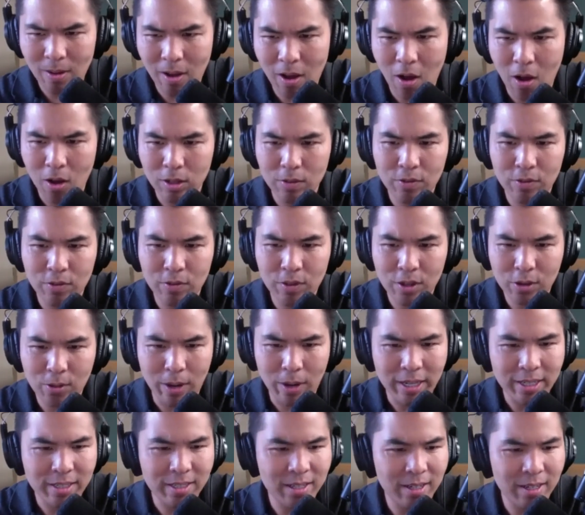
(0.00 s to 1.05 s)
all of the
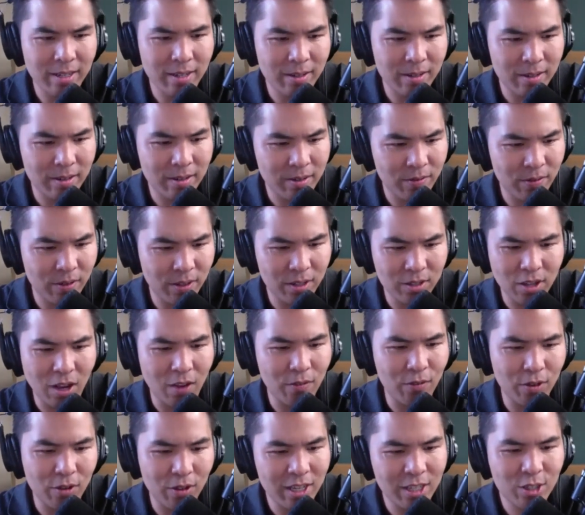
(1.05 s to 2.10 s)
greats in
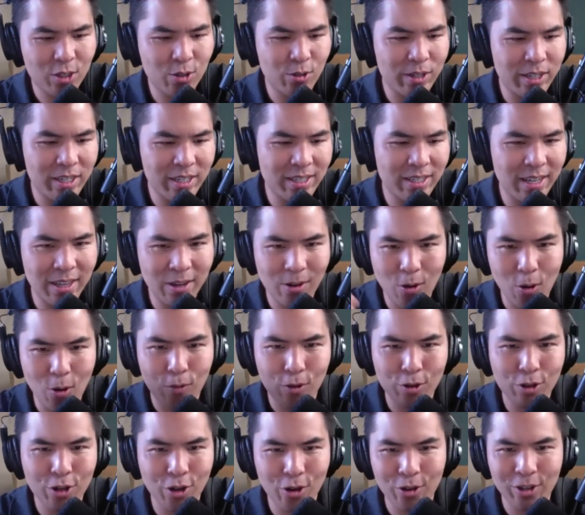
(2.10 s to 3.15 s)
philosophical history to say they're
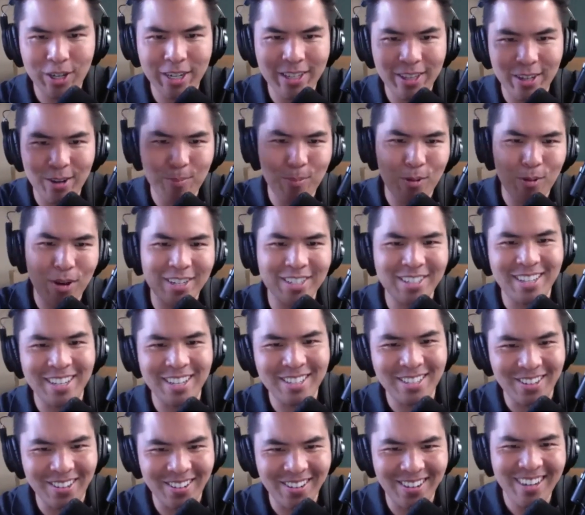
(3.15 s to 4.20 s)
overturning their
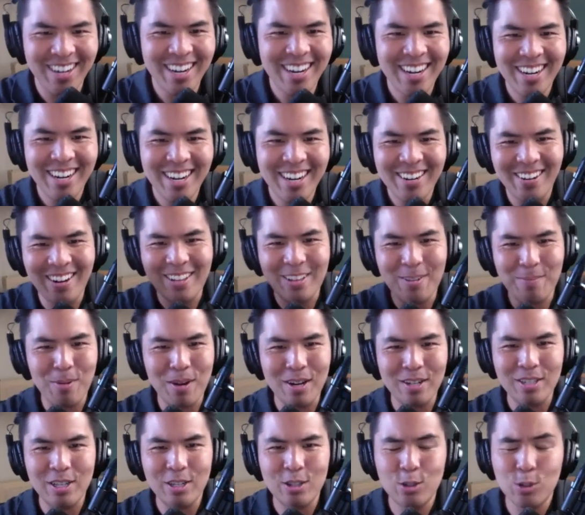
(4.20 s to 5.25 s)
predecessor, right? Their
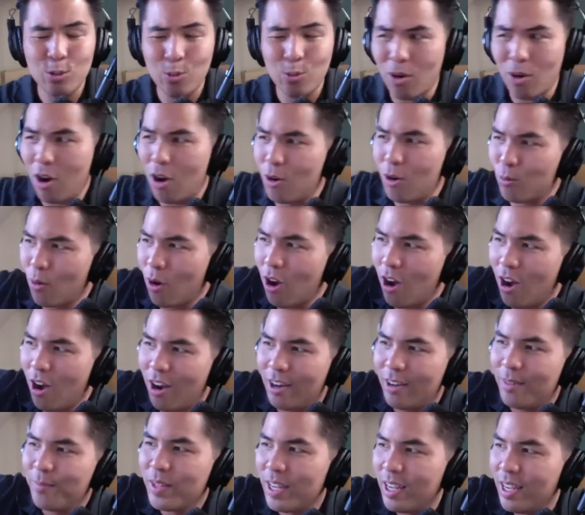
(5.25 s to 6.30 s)
predecessors were all wrong
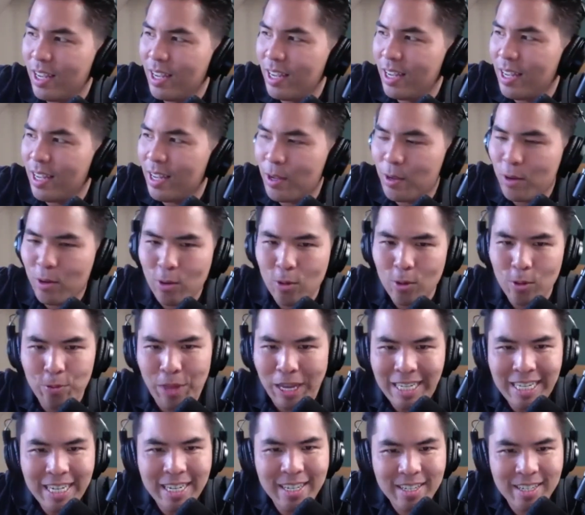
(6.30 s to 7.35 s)

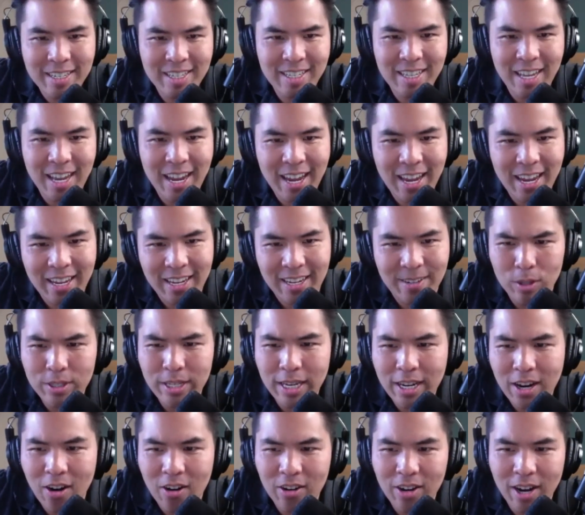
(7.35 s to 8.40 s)
they didn't say
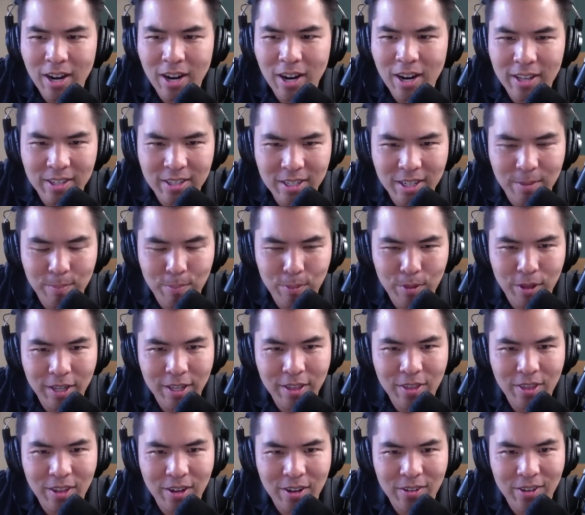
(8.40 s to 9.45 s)
Descartes had this complete
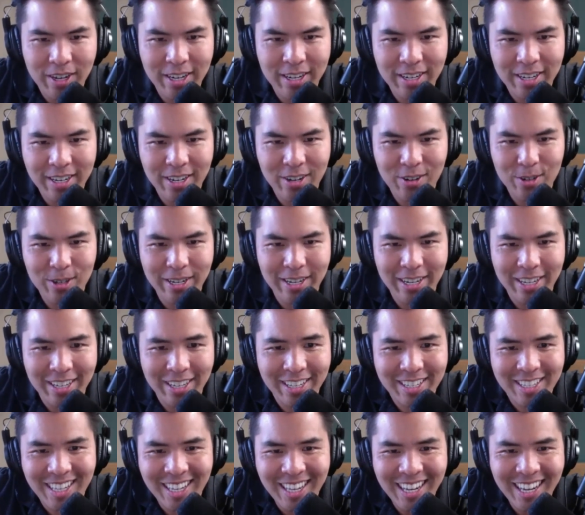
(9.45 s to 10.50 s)
theory and here it is.